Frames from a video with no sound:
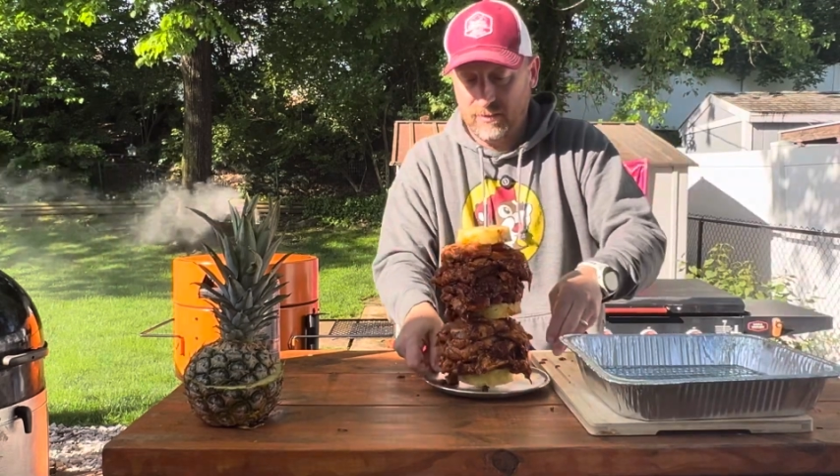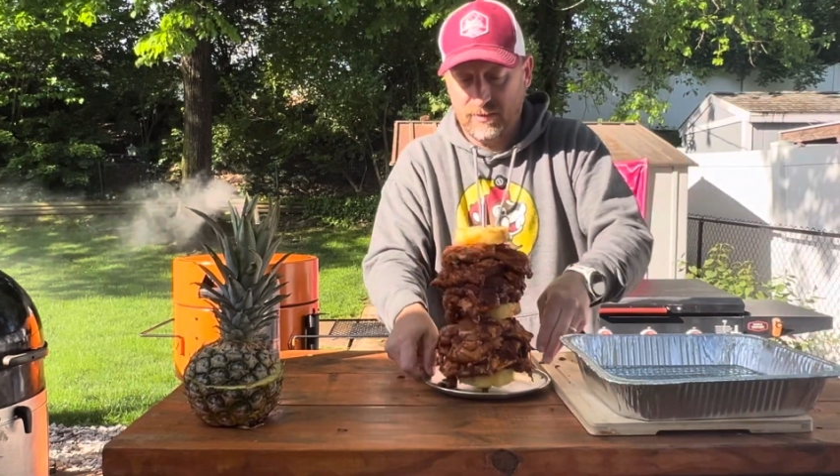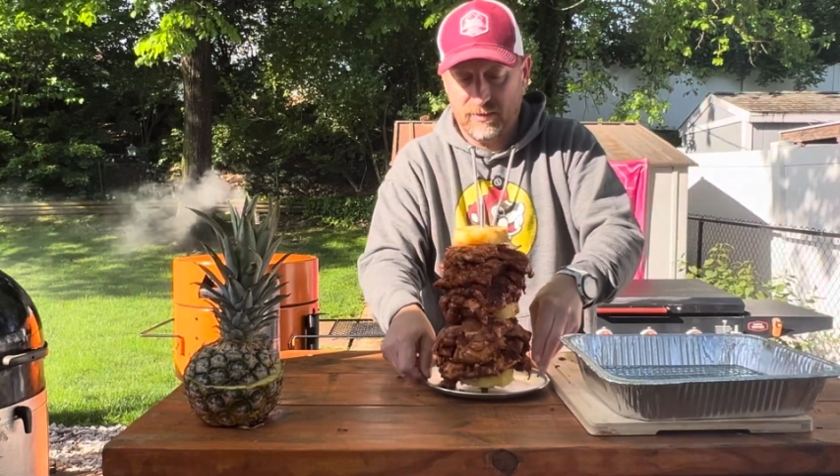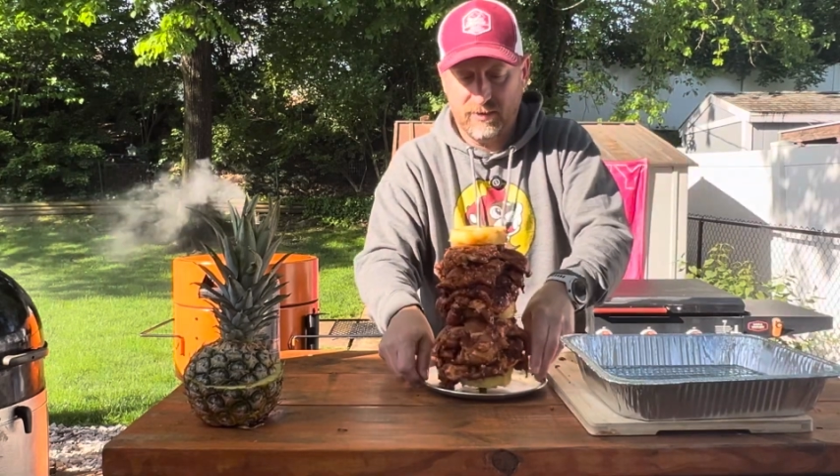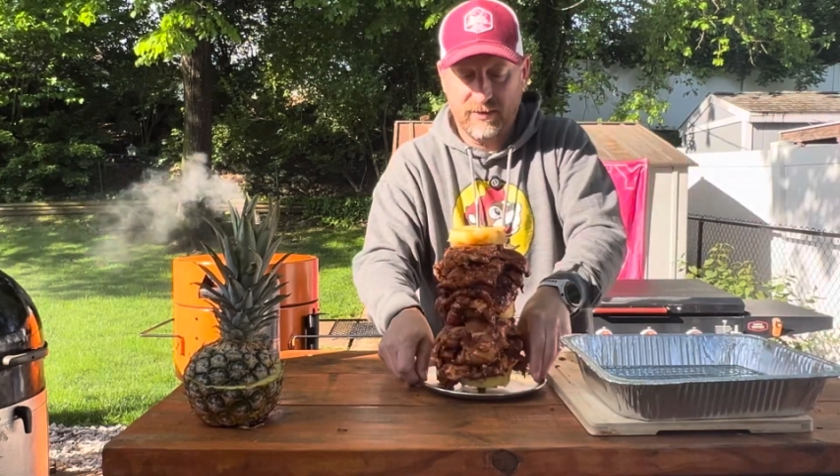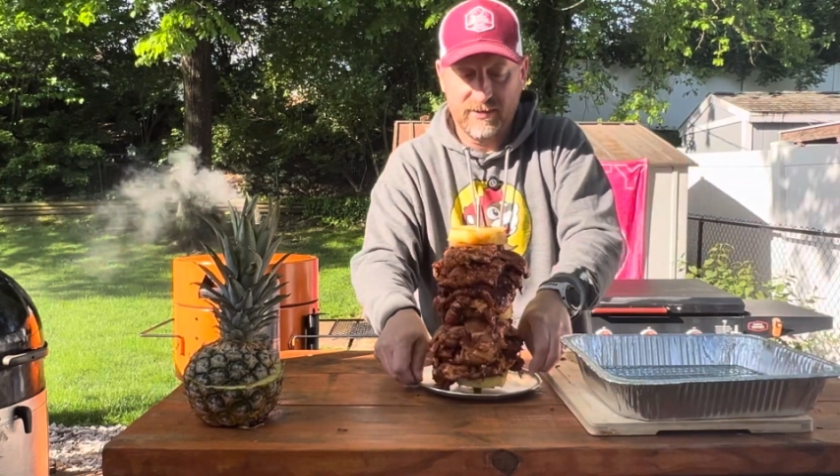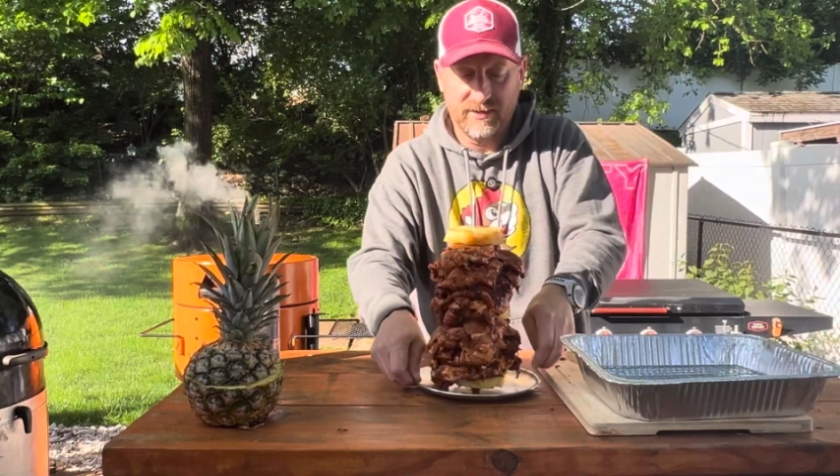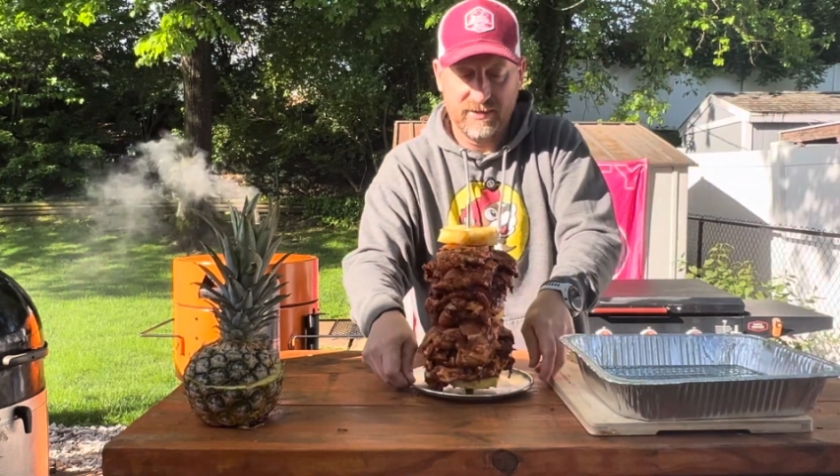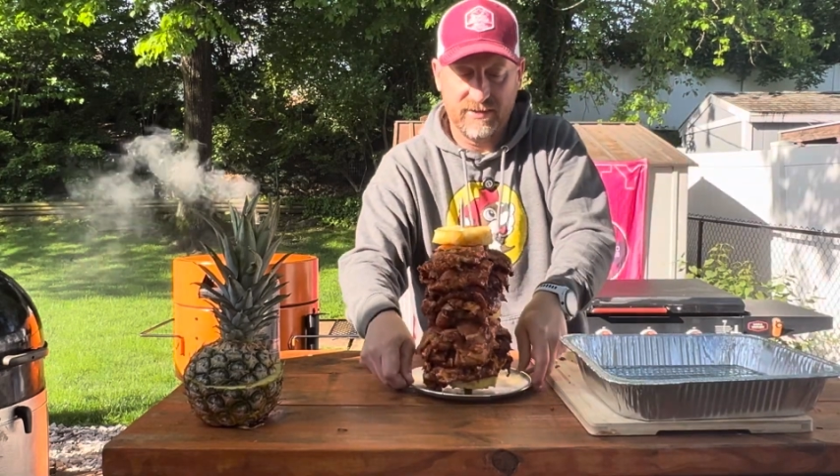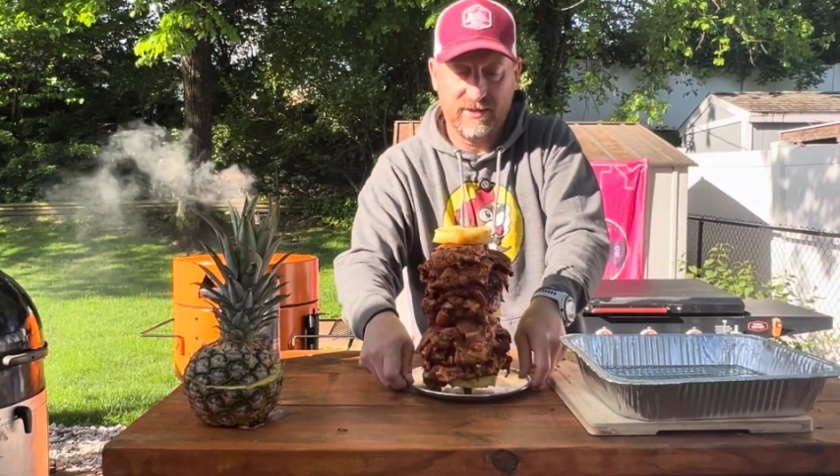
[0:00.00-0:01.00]
you guys
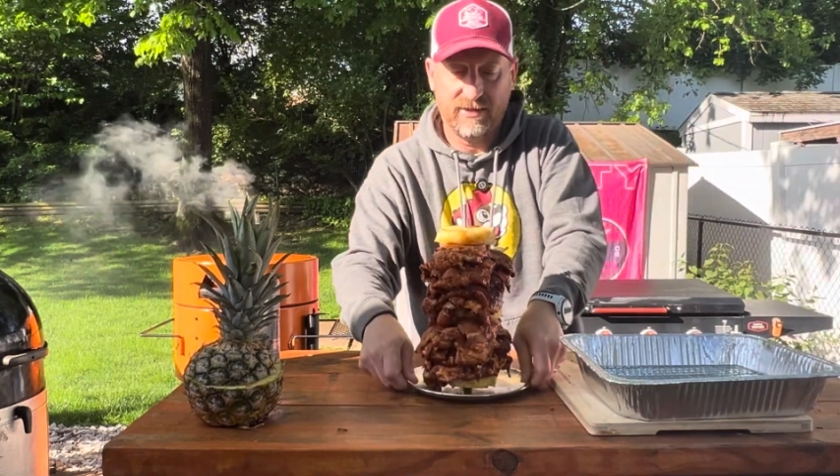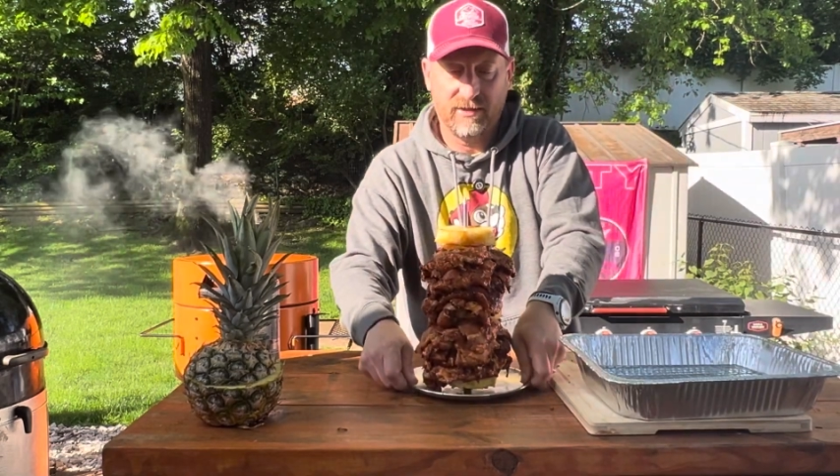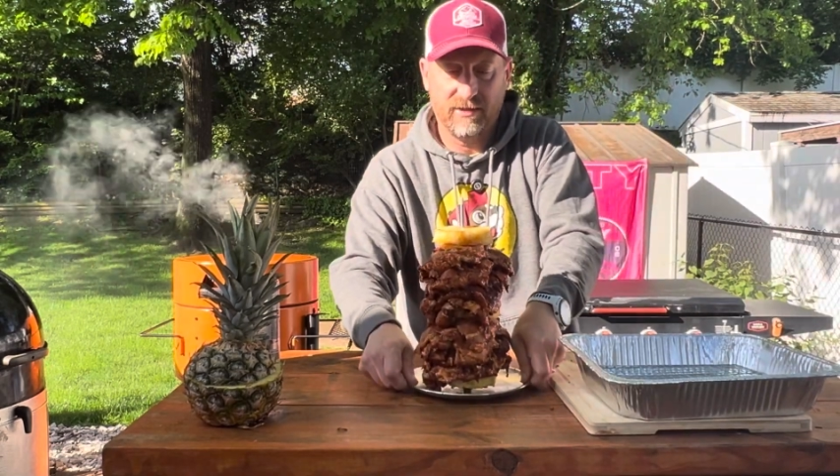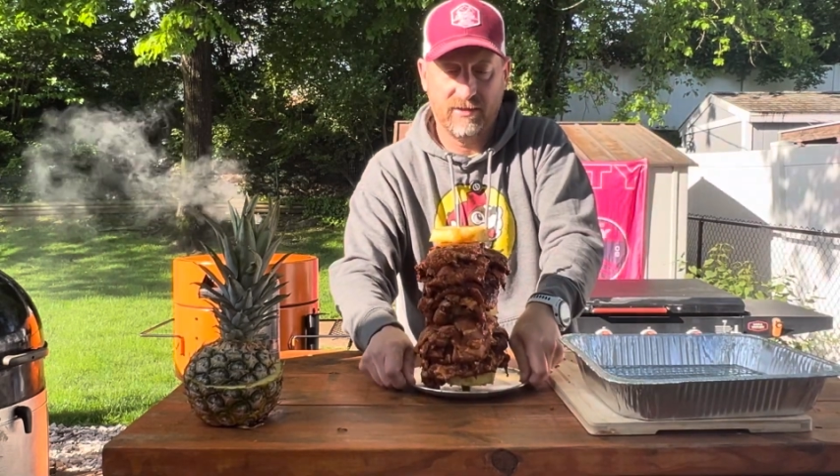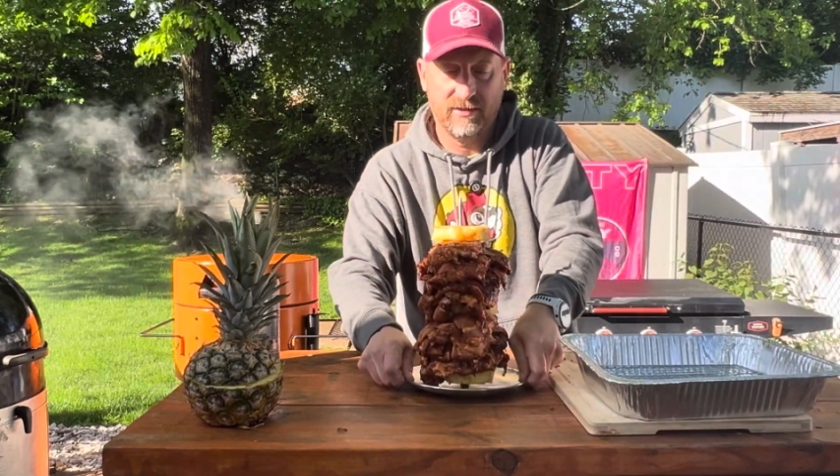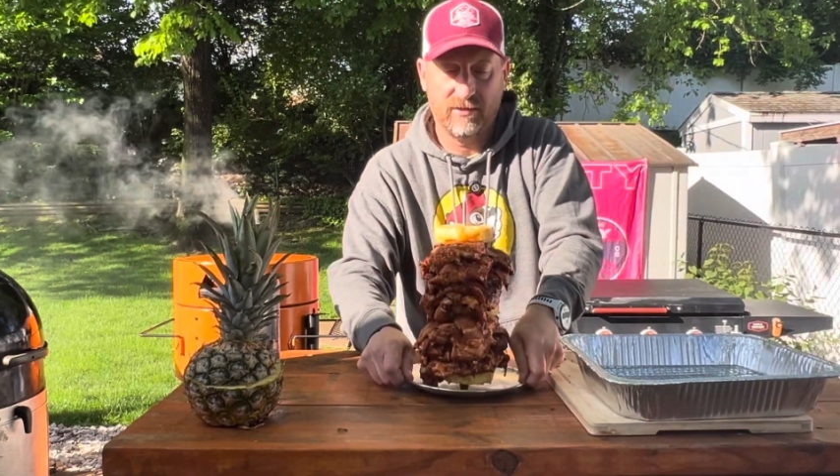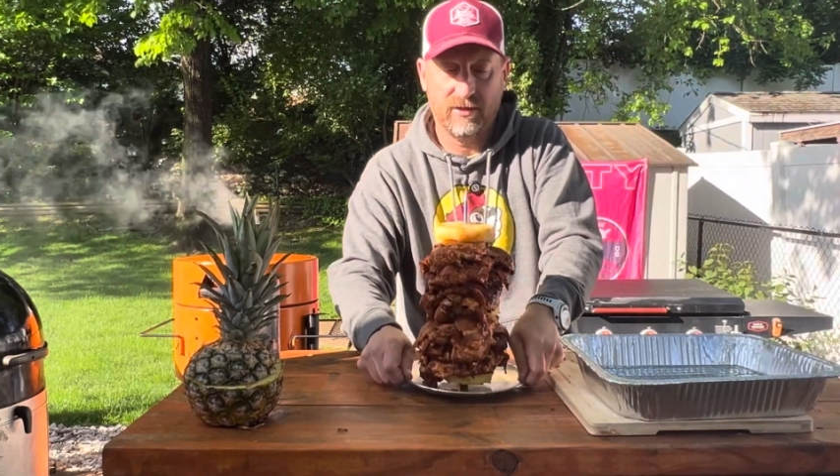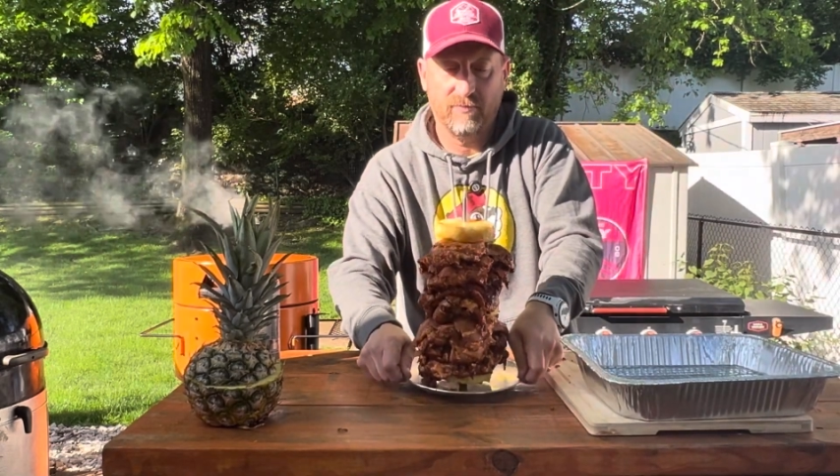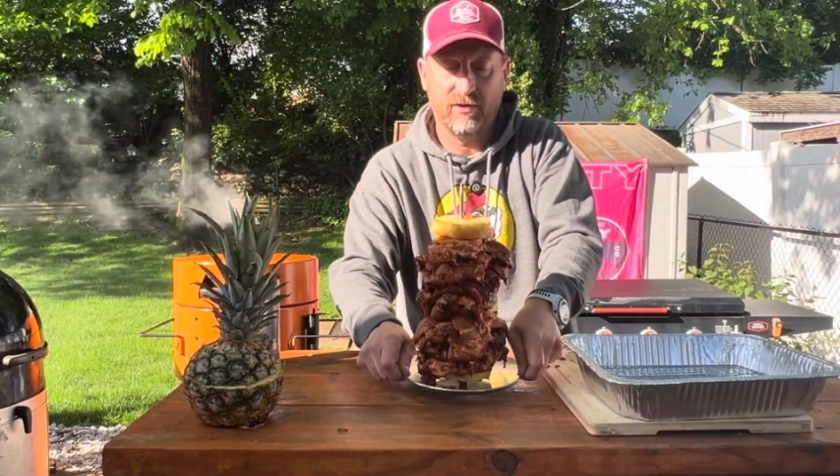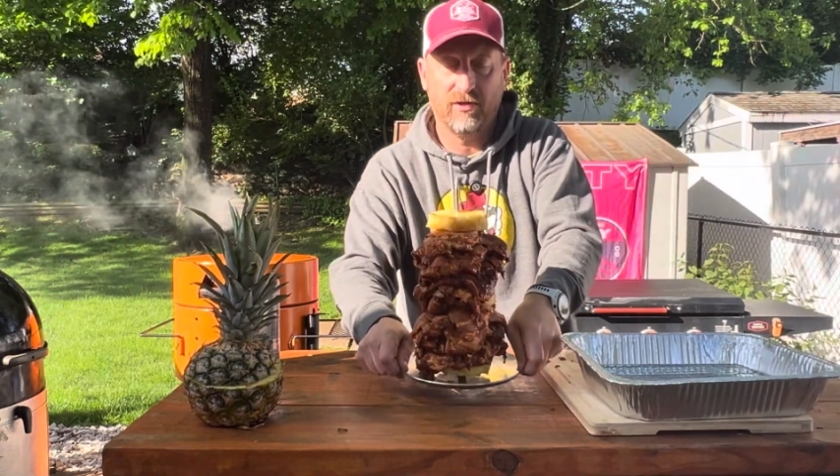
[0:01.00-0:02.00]
can see that
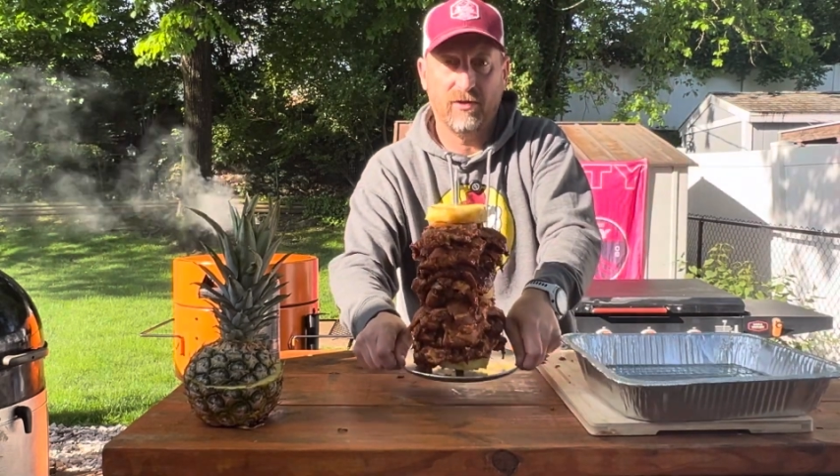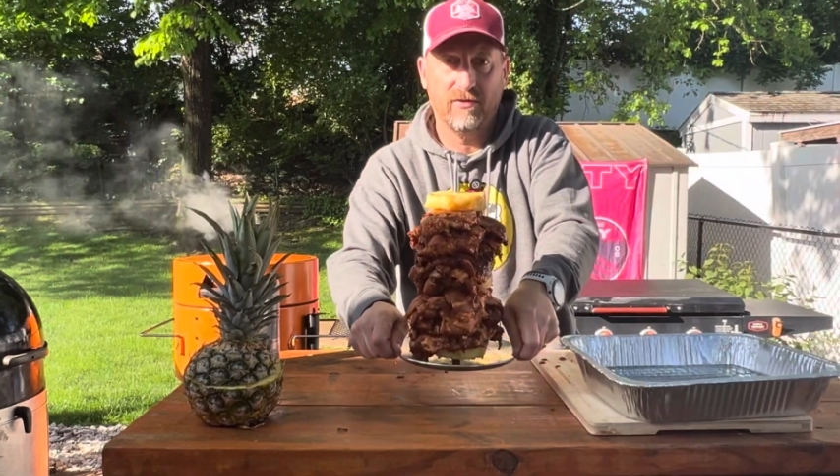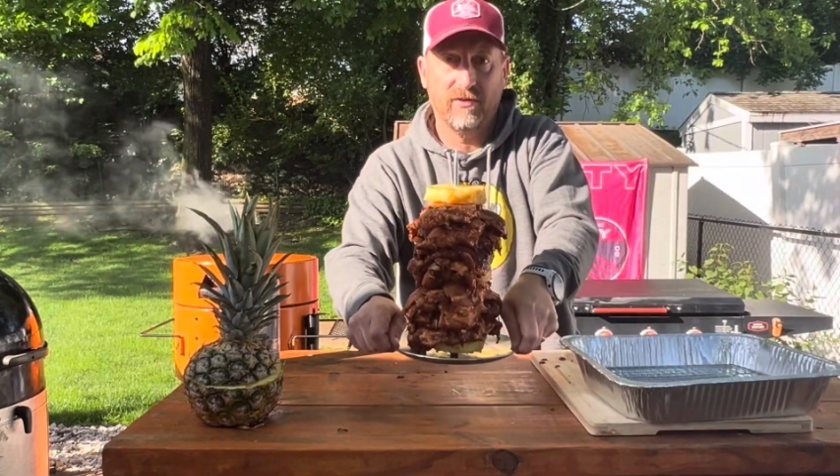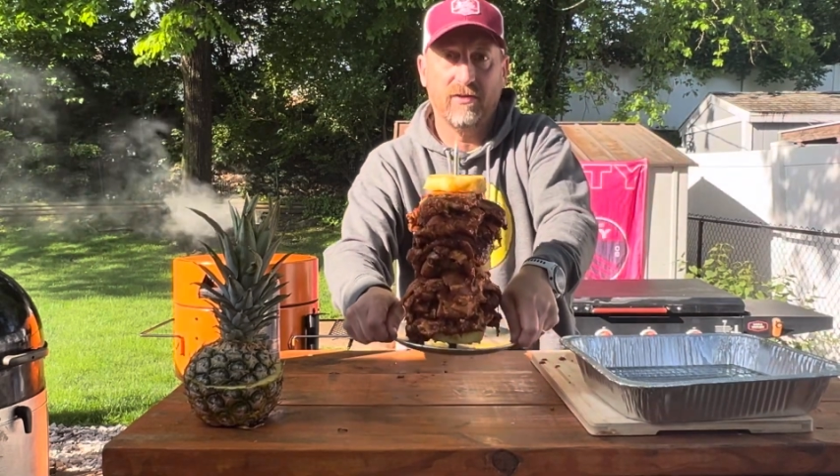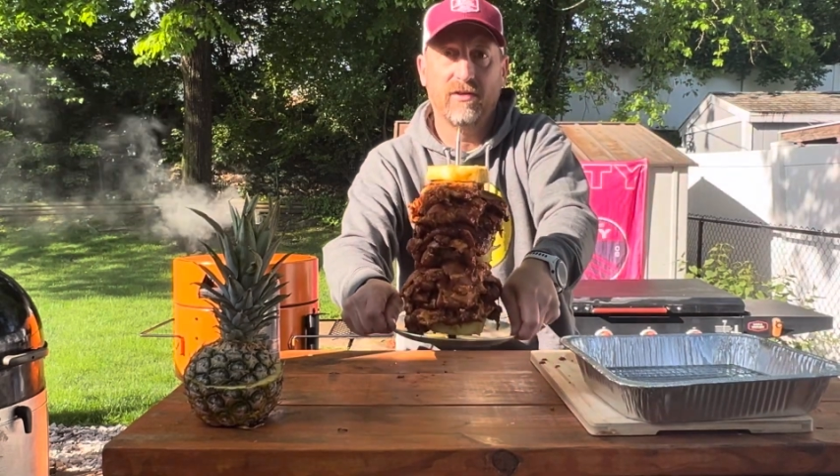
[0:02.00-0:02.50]
up and close.